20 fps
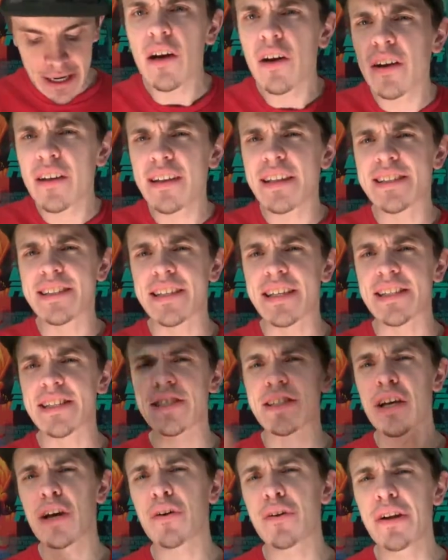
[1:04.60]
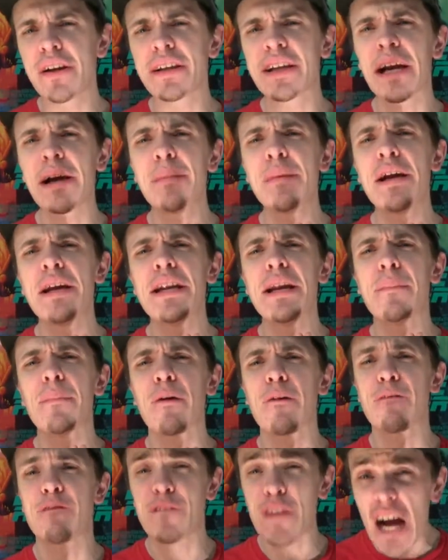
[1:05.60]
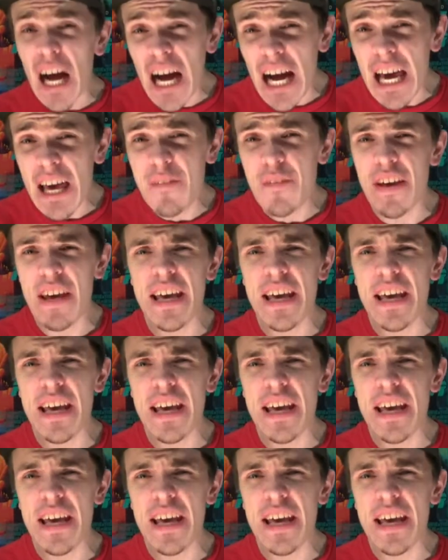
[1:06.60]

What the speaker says: All right, let's get started. Coming at number five